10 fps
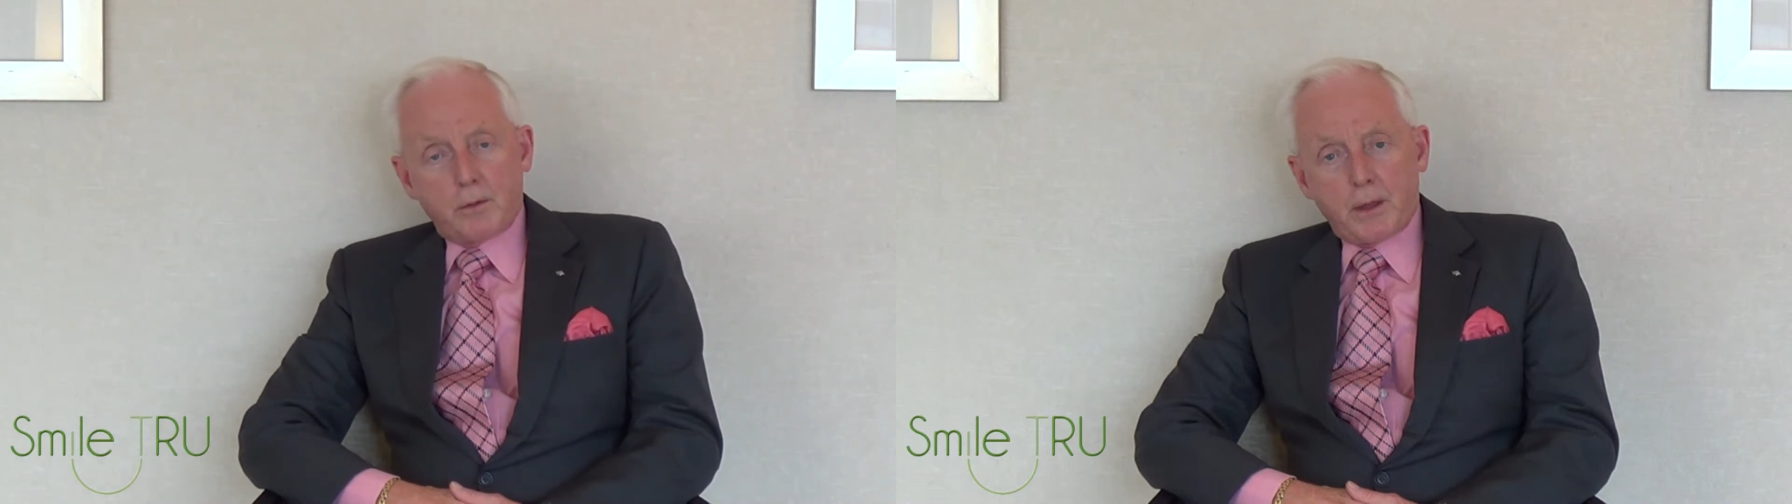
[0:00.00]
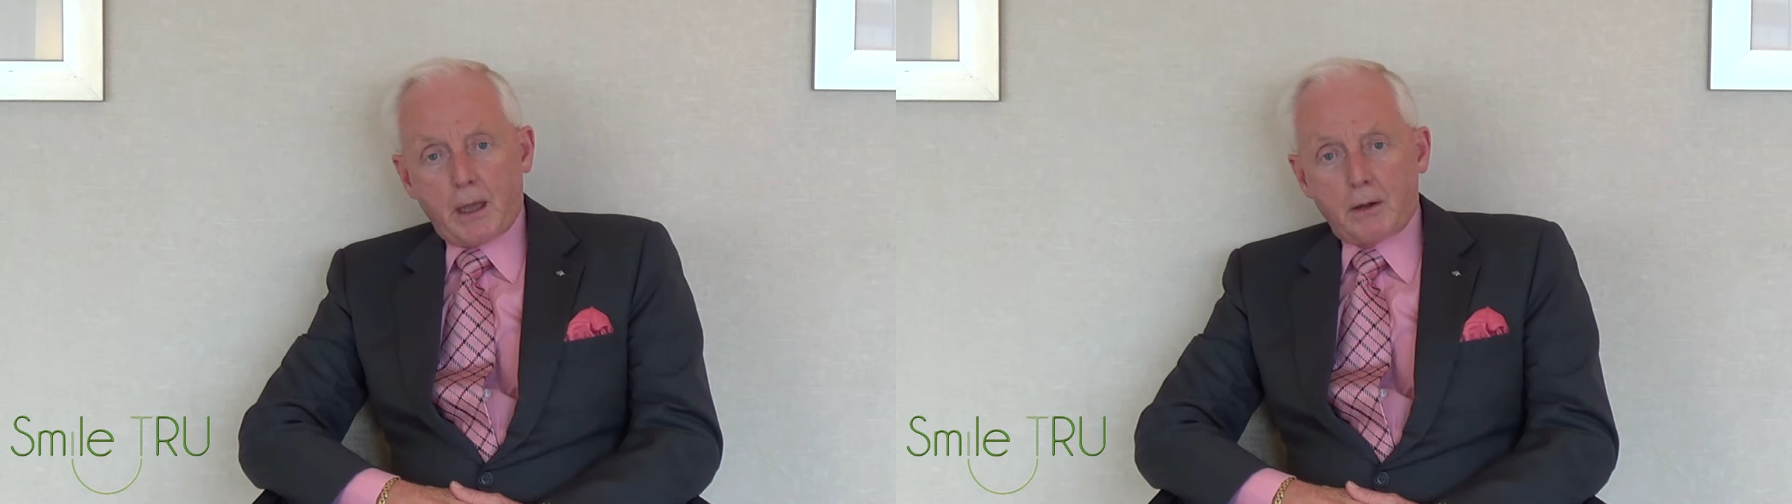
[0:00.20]

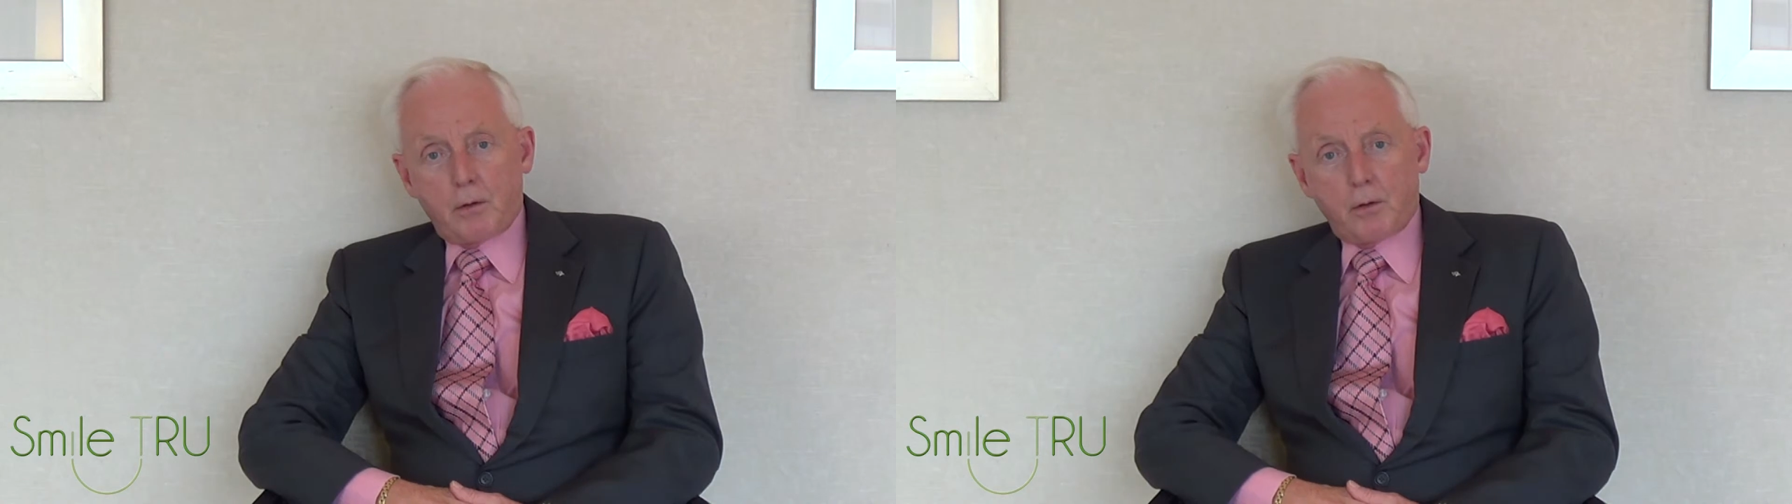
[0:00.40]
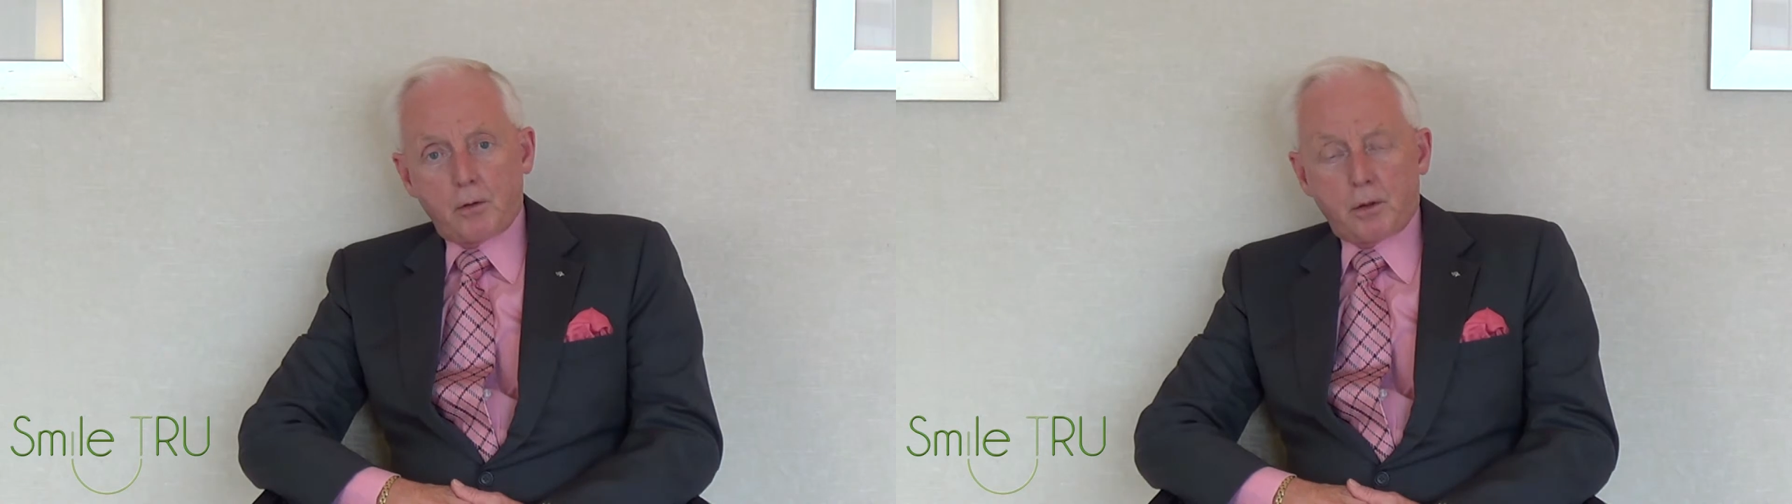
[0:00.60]
the
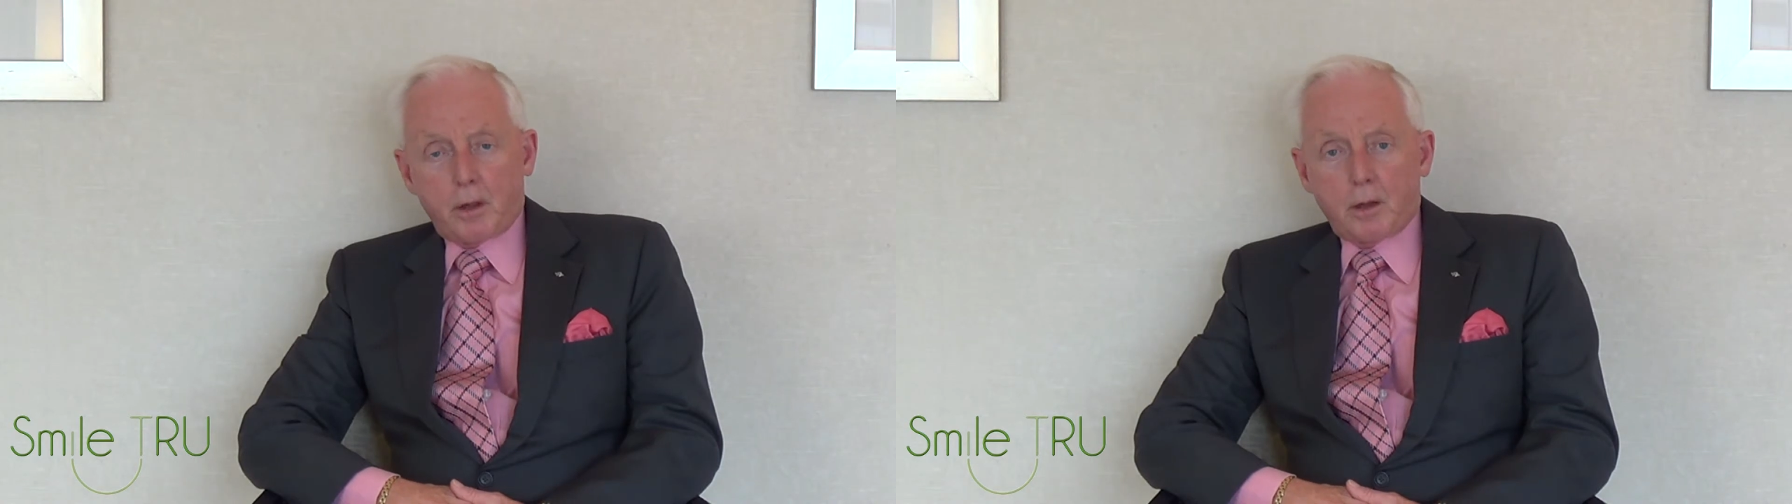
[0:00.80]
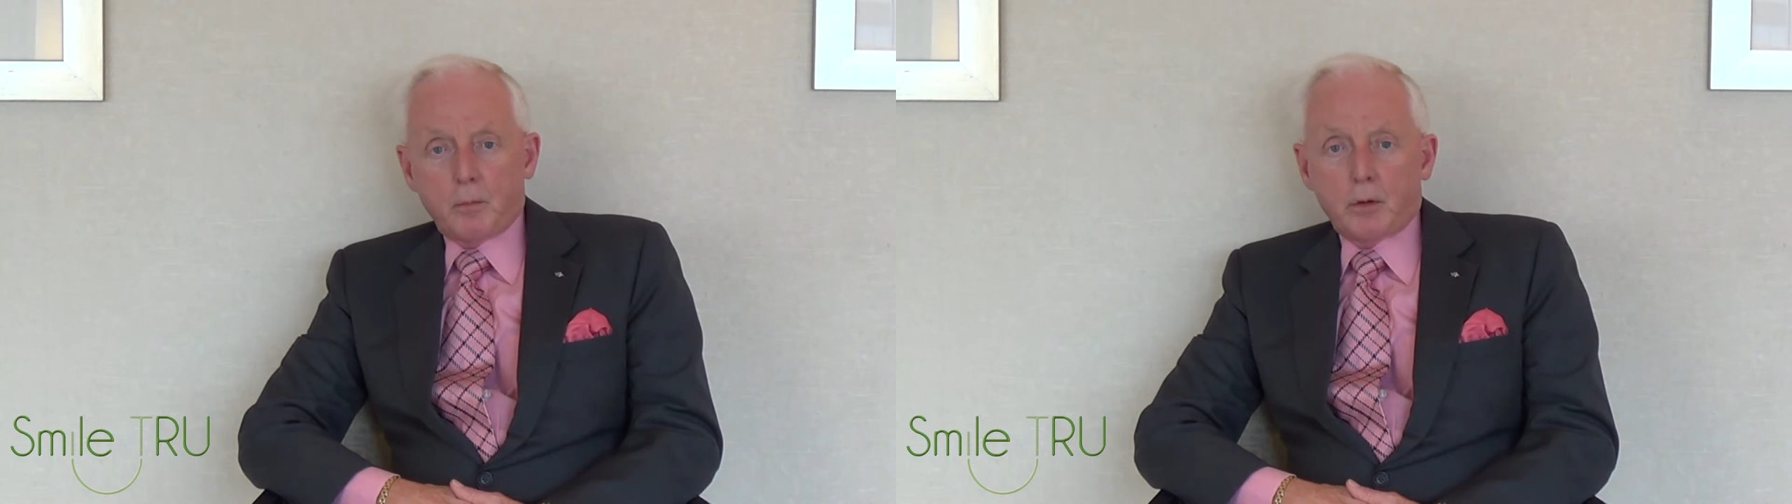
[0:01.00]
anterior
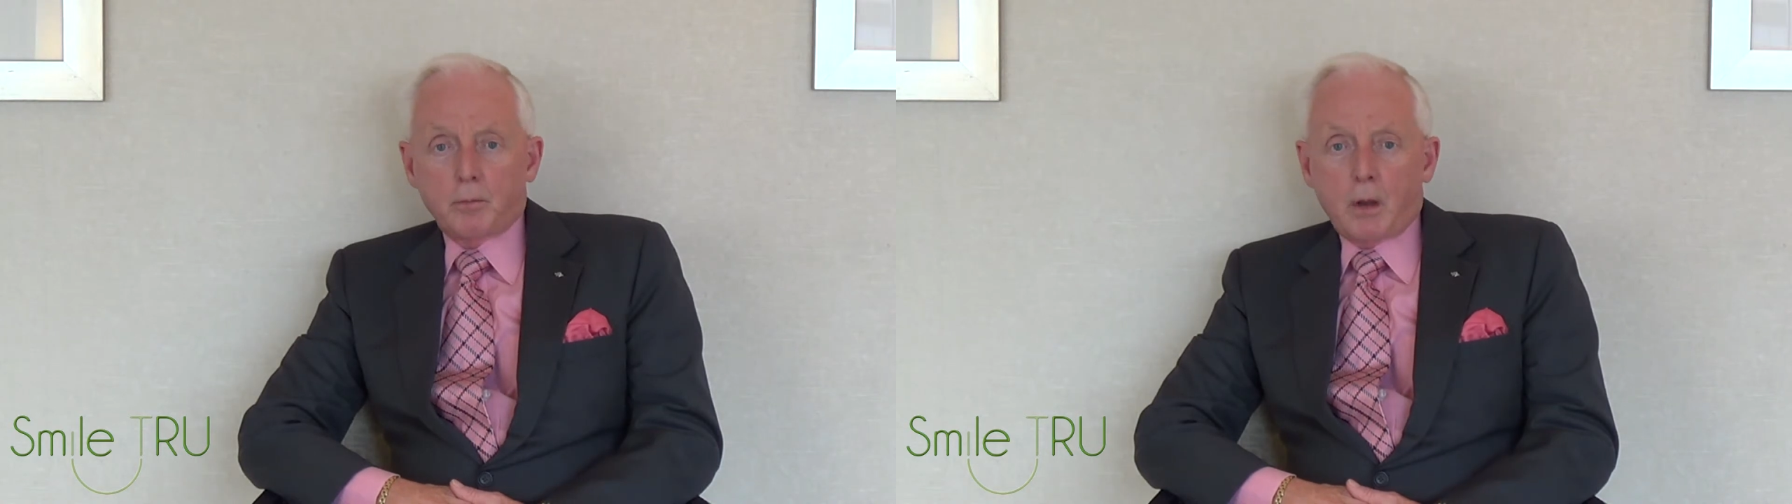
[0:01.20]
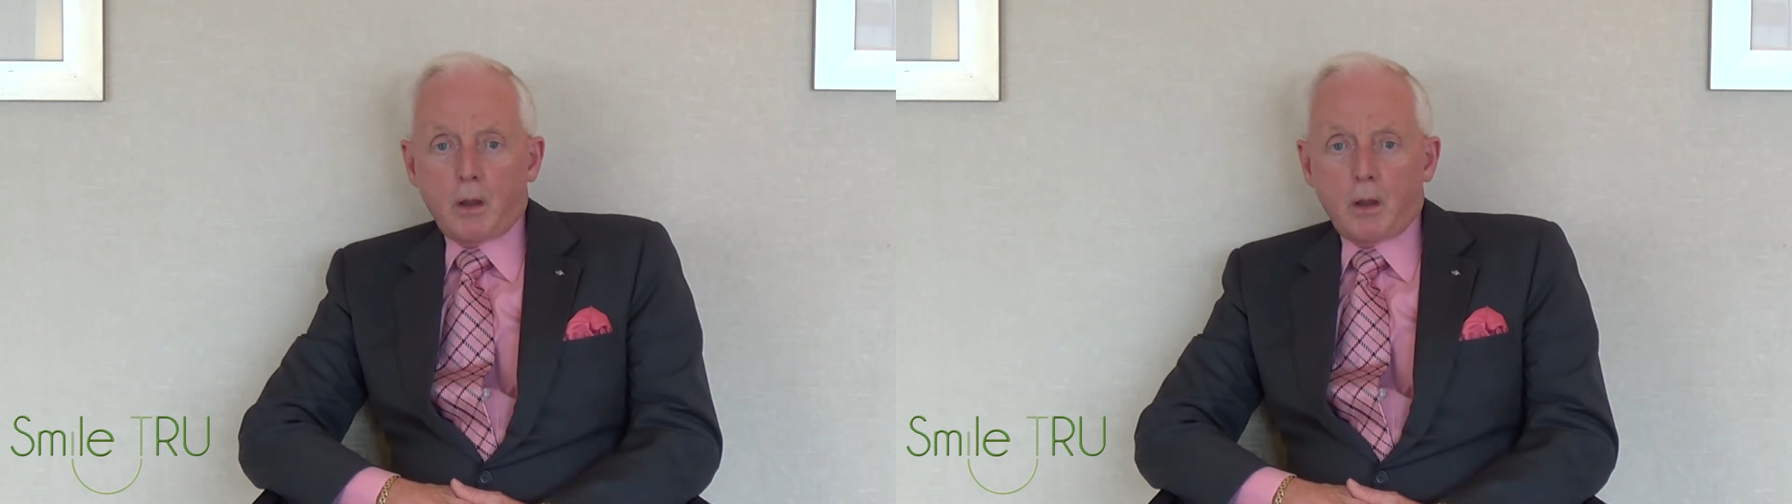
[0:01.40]
segment,